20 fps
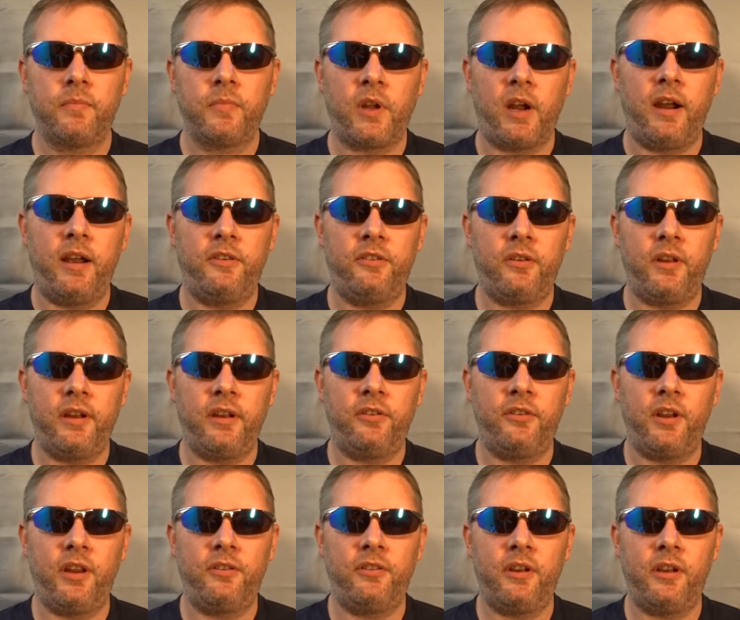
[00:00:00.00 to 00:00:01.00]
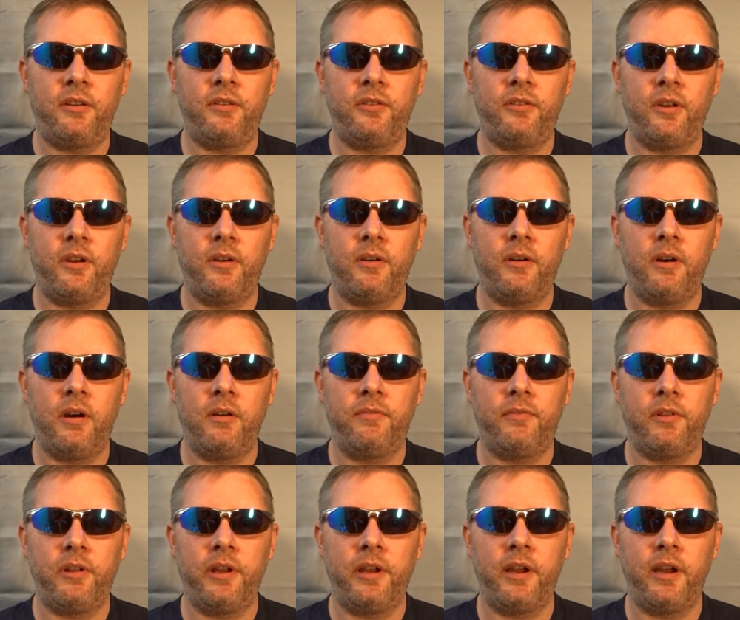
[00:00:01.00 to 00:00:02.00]
All right, so I guess that's it. So
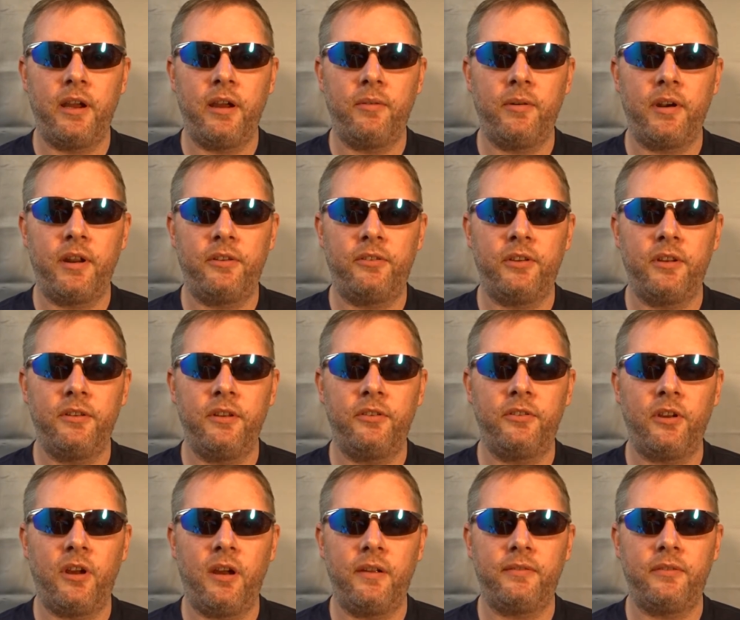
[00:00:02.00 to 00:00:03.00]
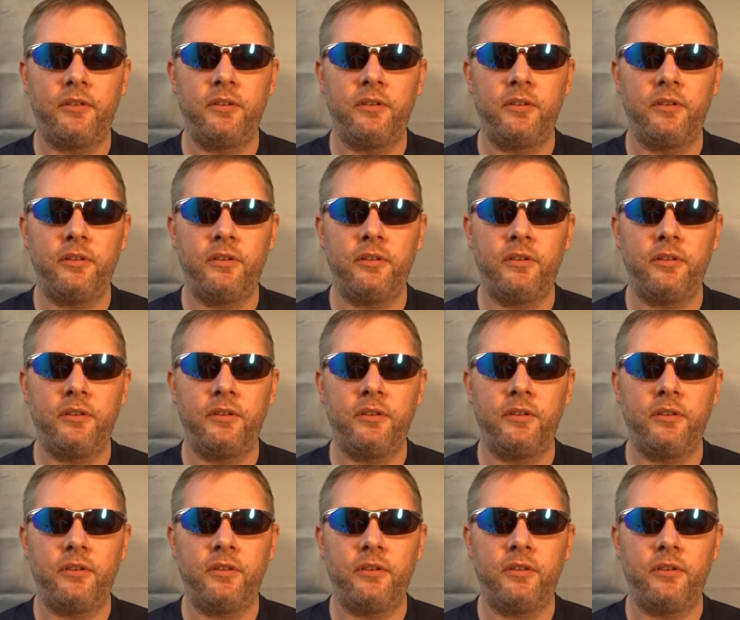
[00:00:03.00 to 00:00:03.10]
hopefully when I send this off